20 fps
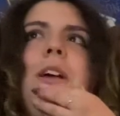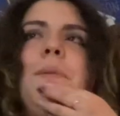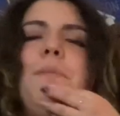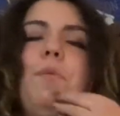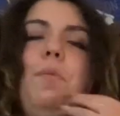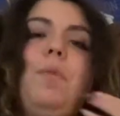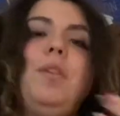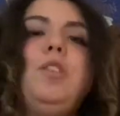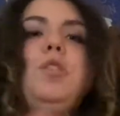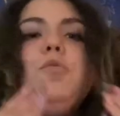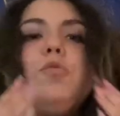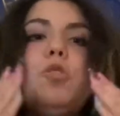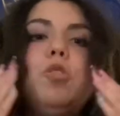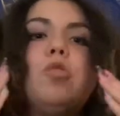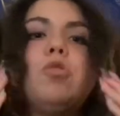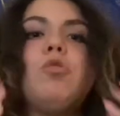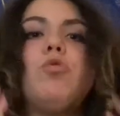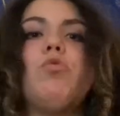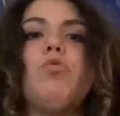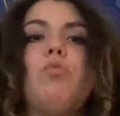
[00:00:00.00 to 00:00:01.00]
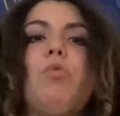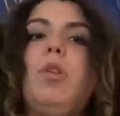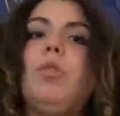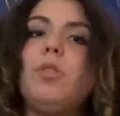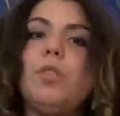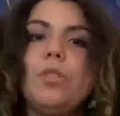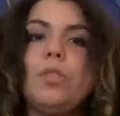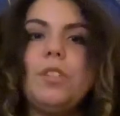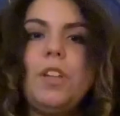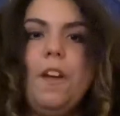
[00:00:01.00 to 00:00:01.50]
But when you just throw
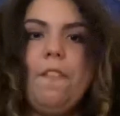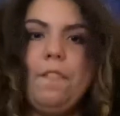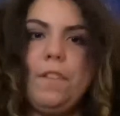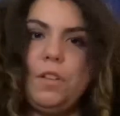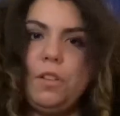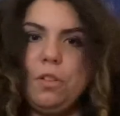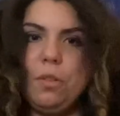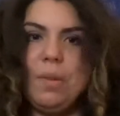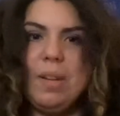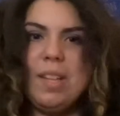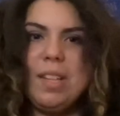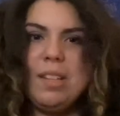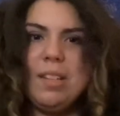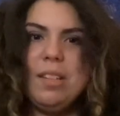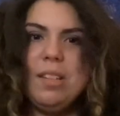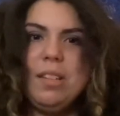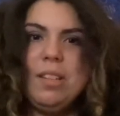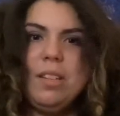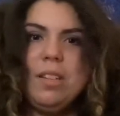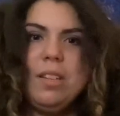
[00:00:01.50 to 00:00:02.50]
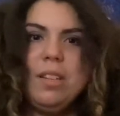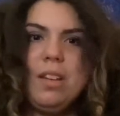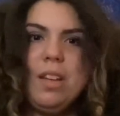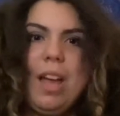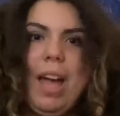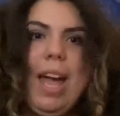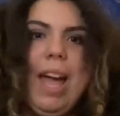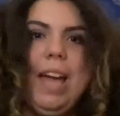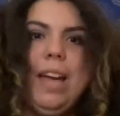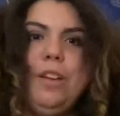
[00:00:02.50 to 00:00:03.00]
yourself into it
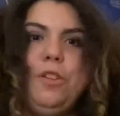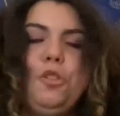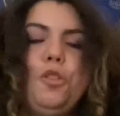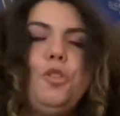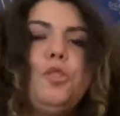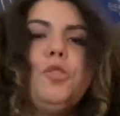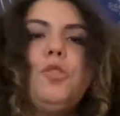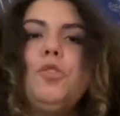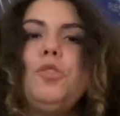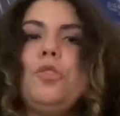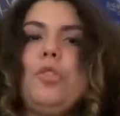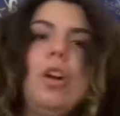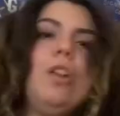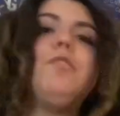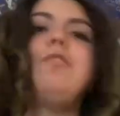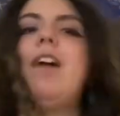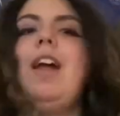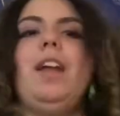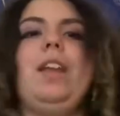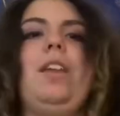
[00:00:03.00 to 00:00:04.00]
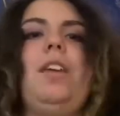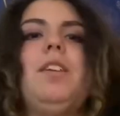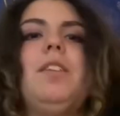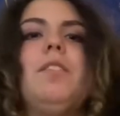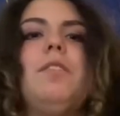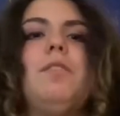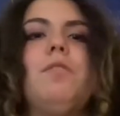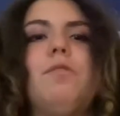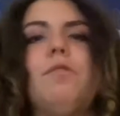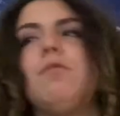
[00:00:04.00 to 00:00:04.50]
and just start writing,
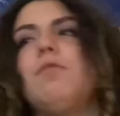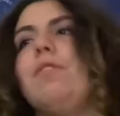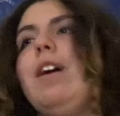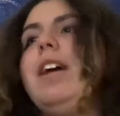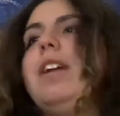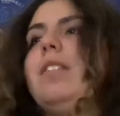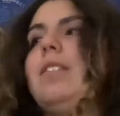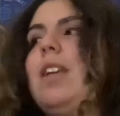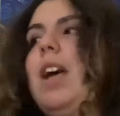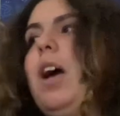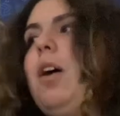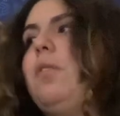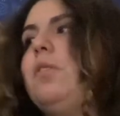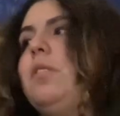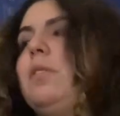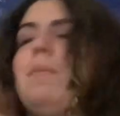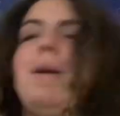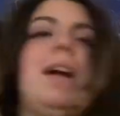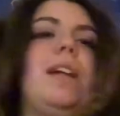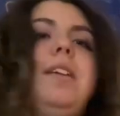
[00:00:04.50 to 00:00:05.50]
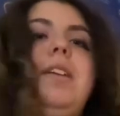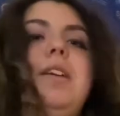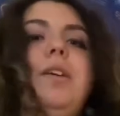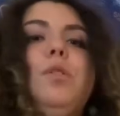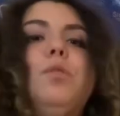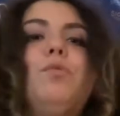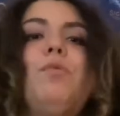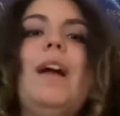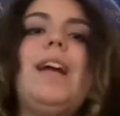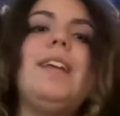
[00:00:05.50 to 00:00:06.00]
write down some
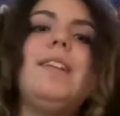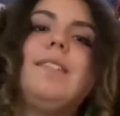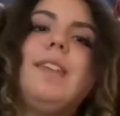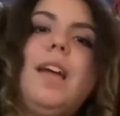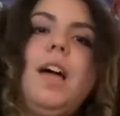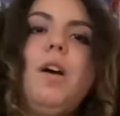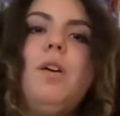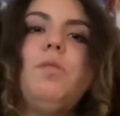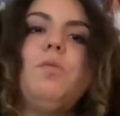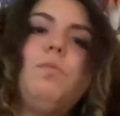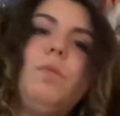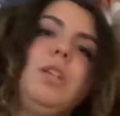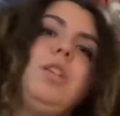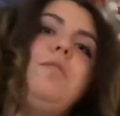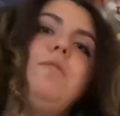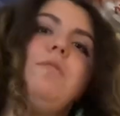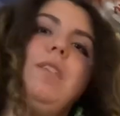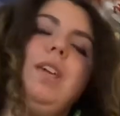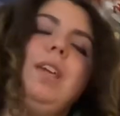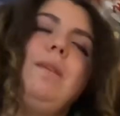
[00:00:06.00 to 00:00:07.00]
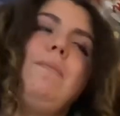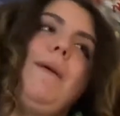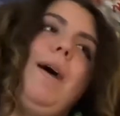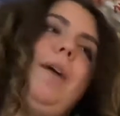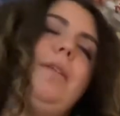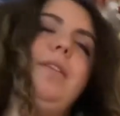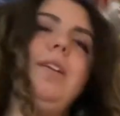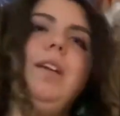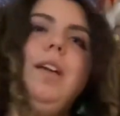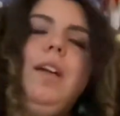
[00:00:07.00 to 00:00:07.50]
ideas, write down what you think
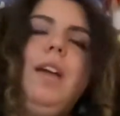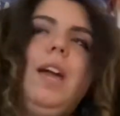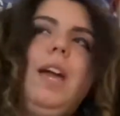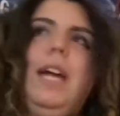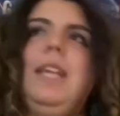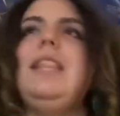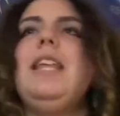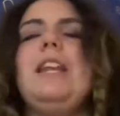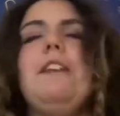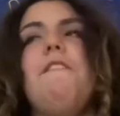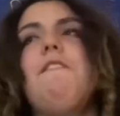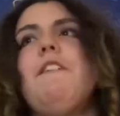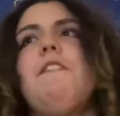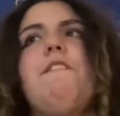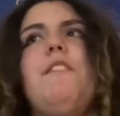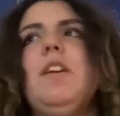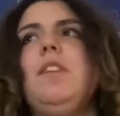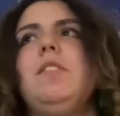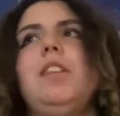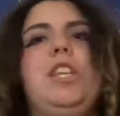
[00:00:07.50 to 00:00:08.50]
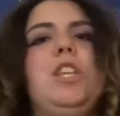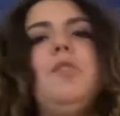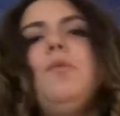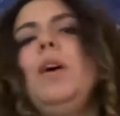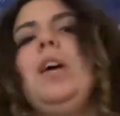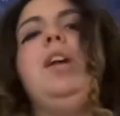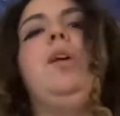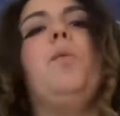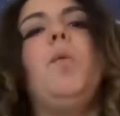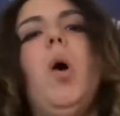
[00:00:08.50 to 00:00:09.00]
about. And then if it feels like you
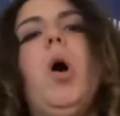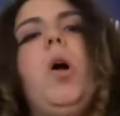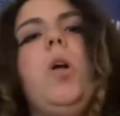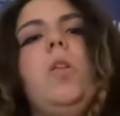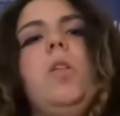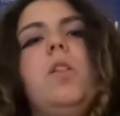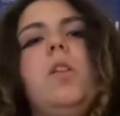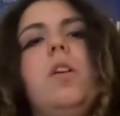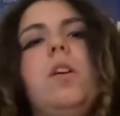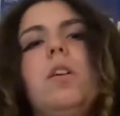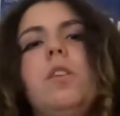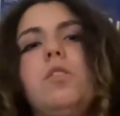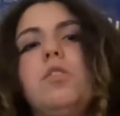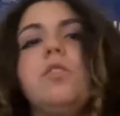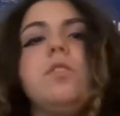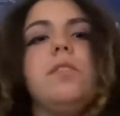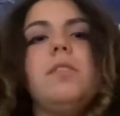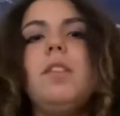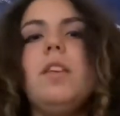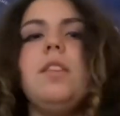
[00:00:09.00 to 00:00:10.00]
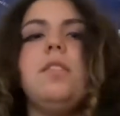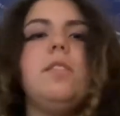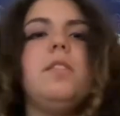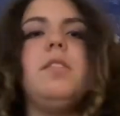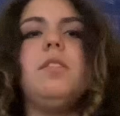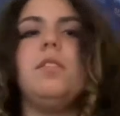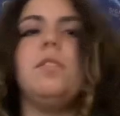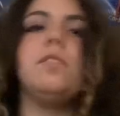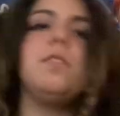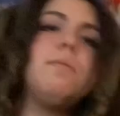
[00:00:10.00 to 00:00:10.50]
hit a wall, just listen
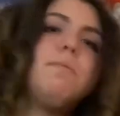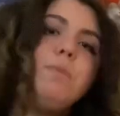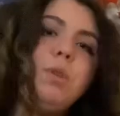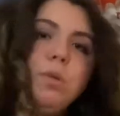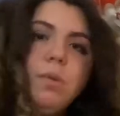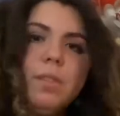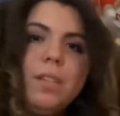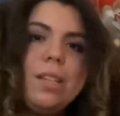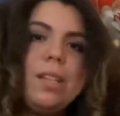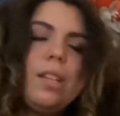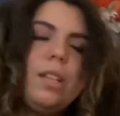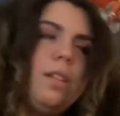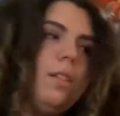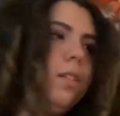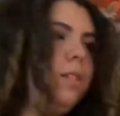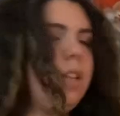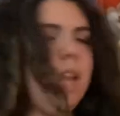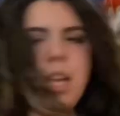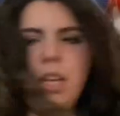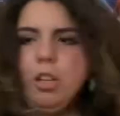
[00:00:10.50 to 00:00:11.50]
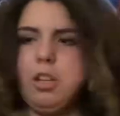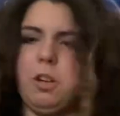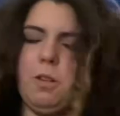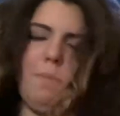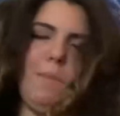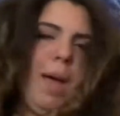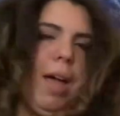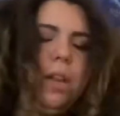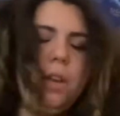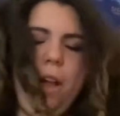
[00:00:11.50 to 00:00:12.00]
to some music and take your
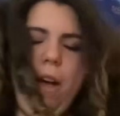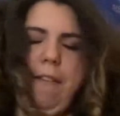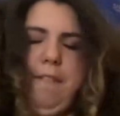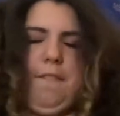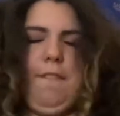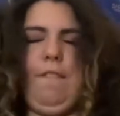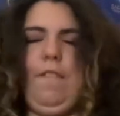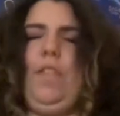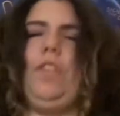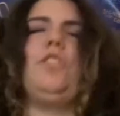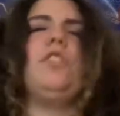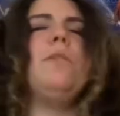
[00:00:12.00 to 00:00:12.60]
mind off of it.